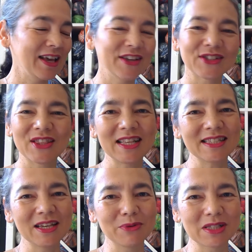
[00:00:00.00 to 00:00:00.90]
So this
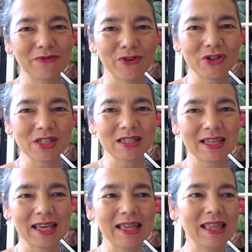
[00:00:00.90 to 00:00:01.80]
year was the first
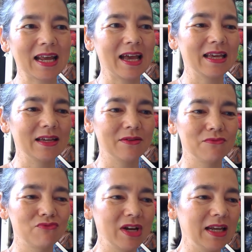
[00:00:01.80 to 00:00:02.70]
year that I
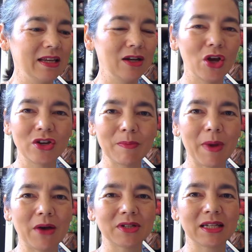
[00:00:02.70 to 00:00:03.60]
really learned
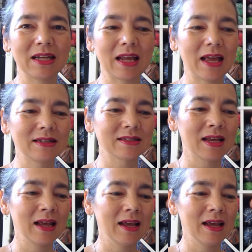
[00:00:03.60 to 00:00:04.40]
about it and